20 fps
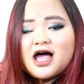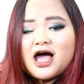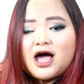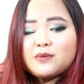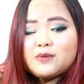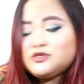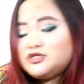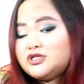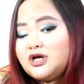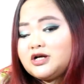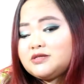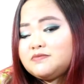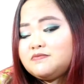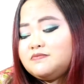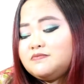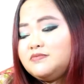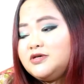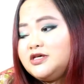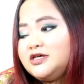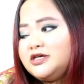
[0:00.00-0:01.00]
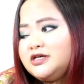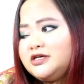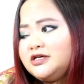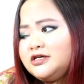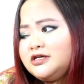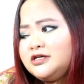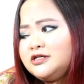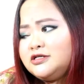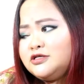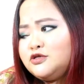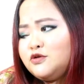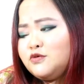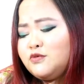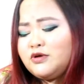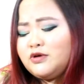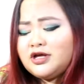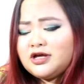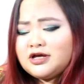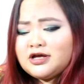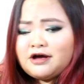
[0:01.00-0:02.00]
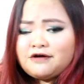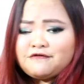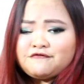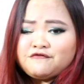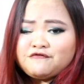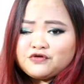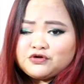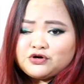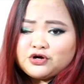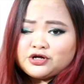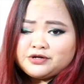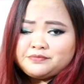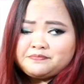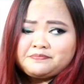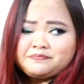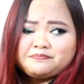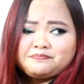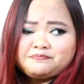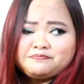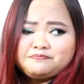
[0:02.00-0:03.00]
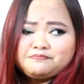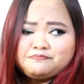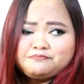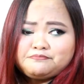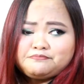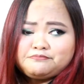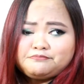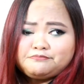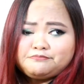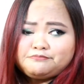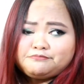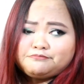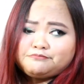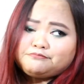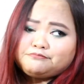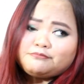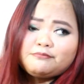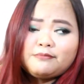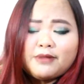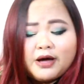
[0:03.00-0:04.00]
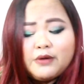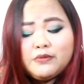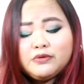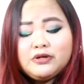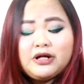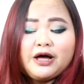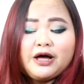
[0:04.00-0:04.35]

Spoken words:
I will not be doing a full on. I